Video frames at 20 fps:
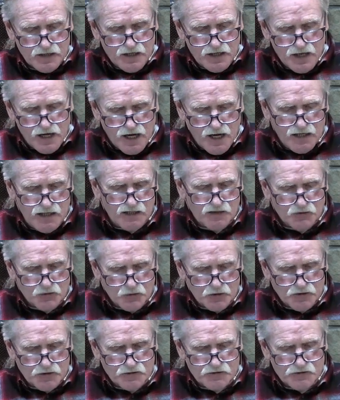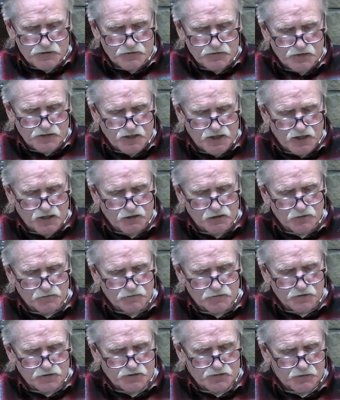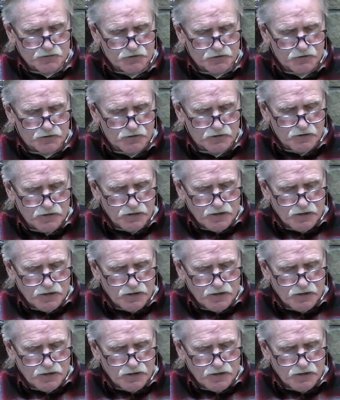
"I anointed you the king over Israel,